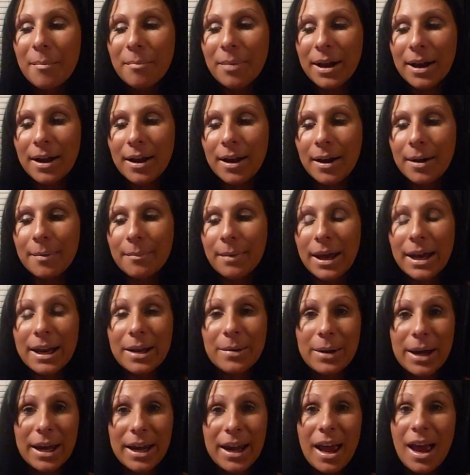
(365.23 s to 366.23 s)
But
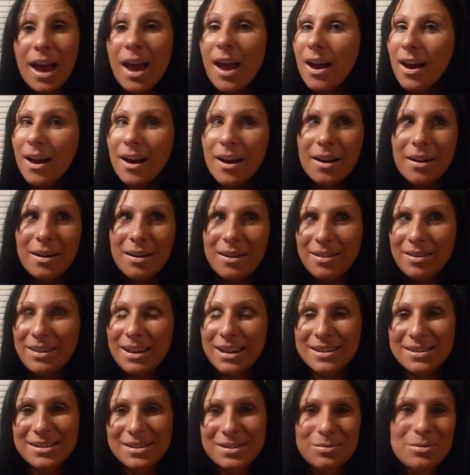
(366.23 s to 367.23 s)
anyway,
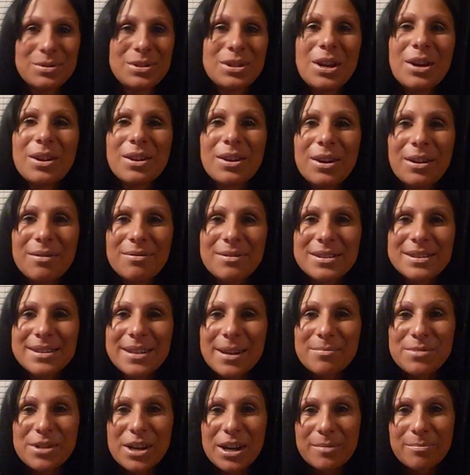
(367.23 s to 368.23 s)
that's totally off the
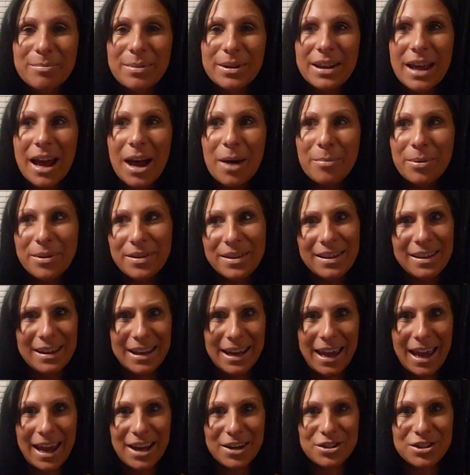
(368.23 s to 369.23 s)
subject, but I'll put the
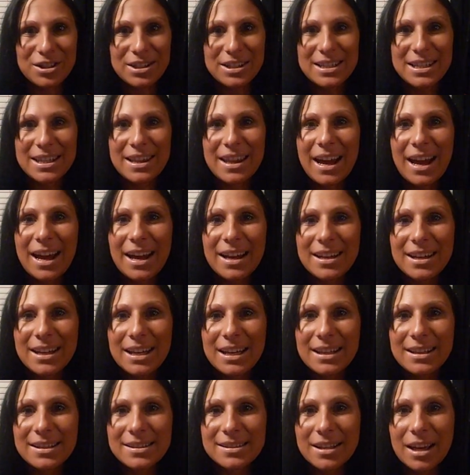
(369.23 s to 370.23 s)
link actually to that
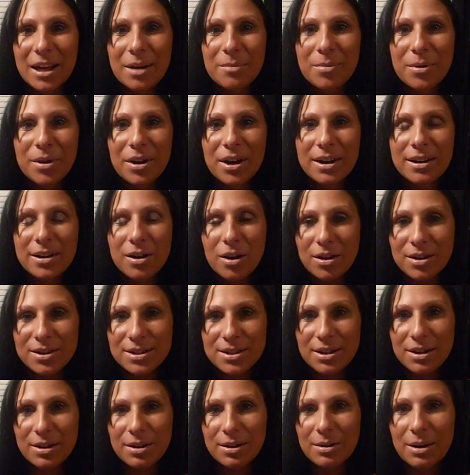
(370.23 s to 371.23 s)
in the sidebar, and
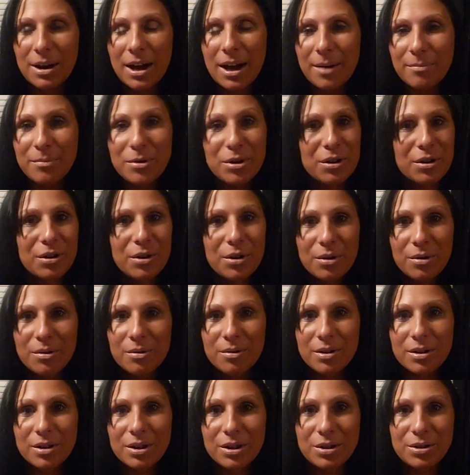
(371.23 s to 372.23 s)
also you can
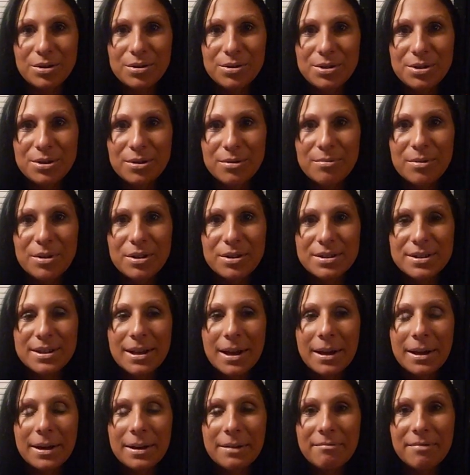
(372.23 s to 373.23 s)
Google it on YouTube. There's
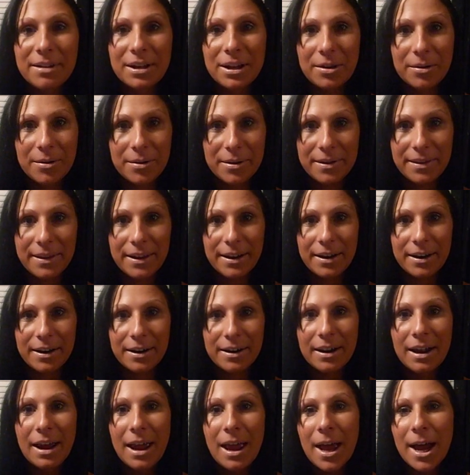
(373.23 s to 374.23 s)
a video on
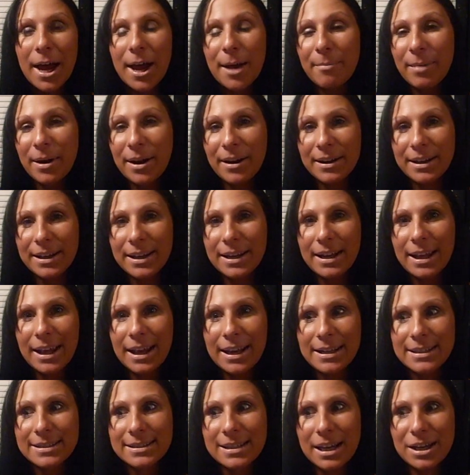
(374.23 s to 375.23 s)
there about it,
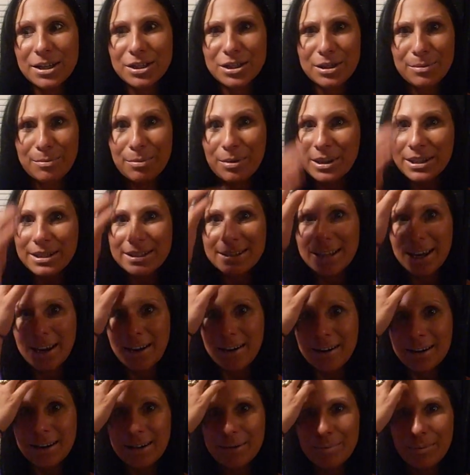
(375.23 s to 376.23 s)
and it's actually pretty
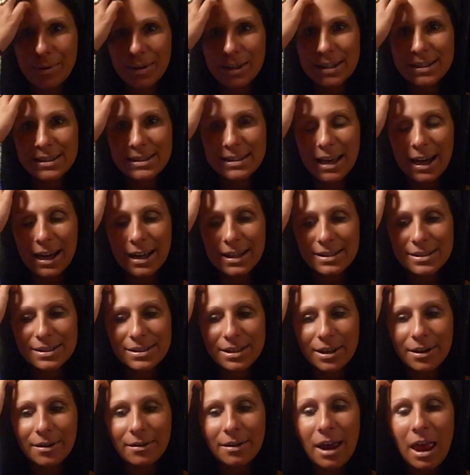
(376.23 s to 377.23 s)
scary and pretty sad.
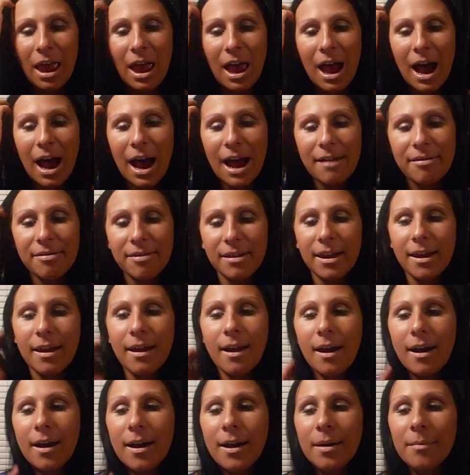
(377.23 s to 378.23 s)
So I
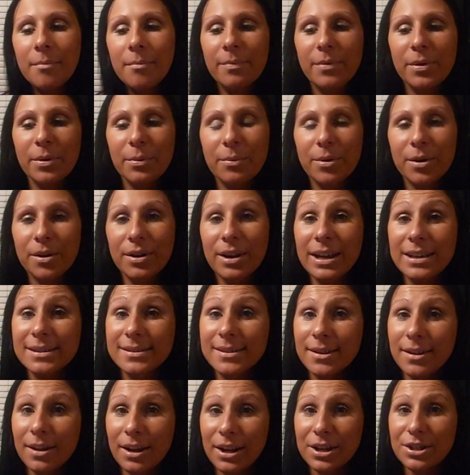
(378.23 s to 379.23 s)
think the world
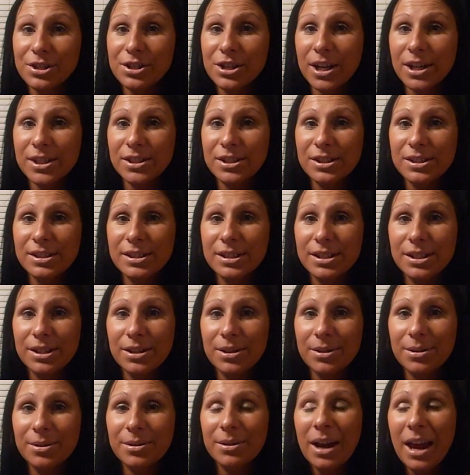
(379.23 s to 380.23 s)
has a lot of changes to
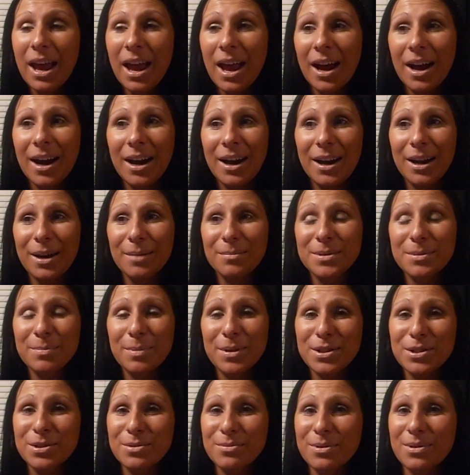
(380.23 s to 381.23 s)
do,
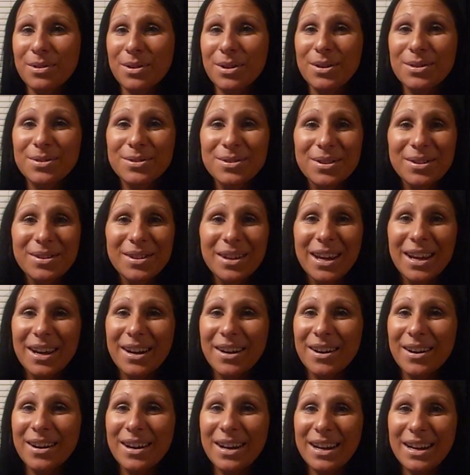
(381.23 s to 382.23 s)
especially with the ozone
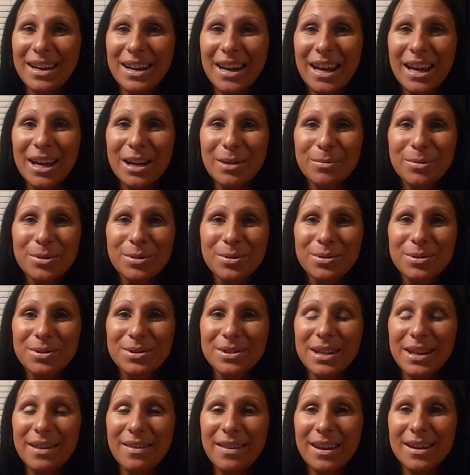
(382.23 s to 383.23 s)
layer and
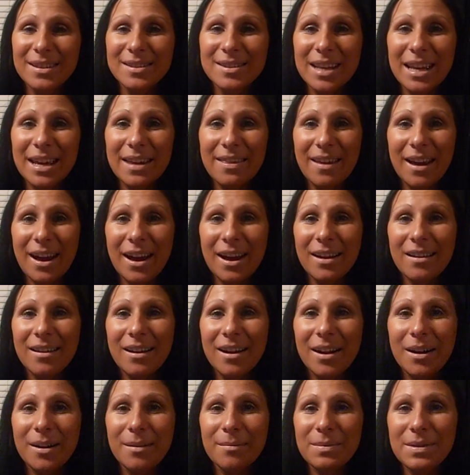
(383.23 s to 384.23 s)
animals and things like
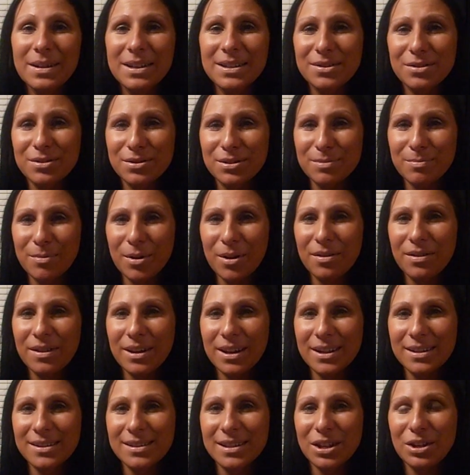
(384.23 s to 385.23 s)
that. These are small
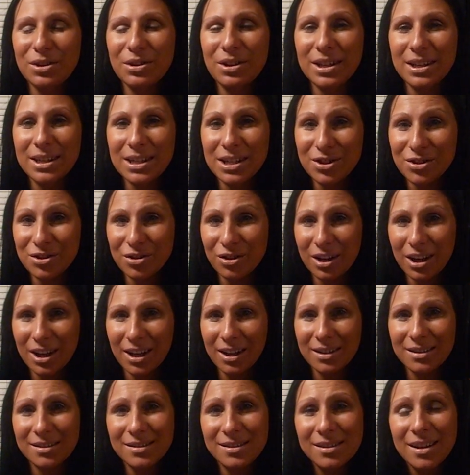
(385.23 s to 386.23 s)
things that you can teach your
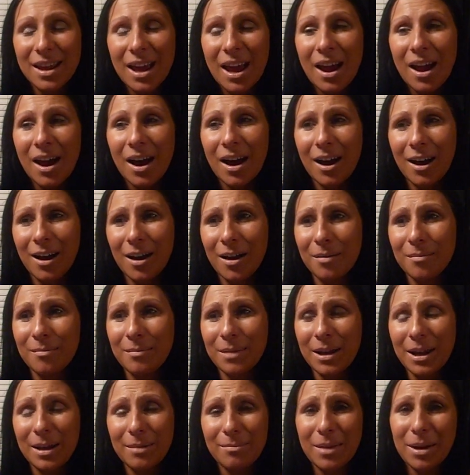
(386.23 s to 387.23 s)
kids,
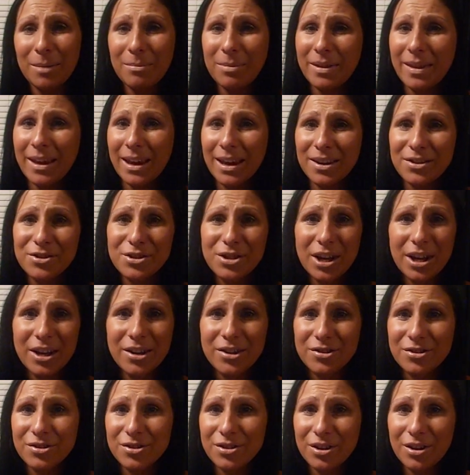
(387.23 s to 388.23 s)
and maybe they can
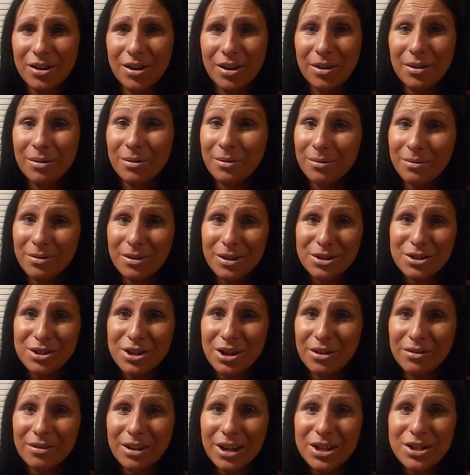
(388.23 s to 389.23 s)
change, you know, their
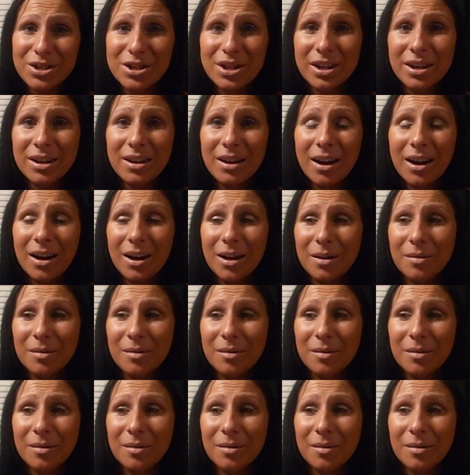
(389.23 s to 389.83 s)
generation.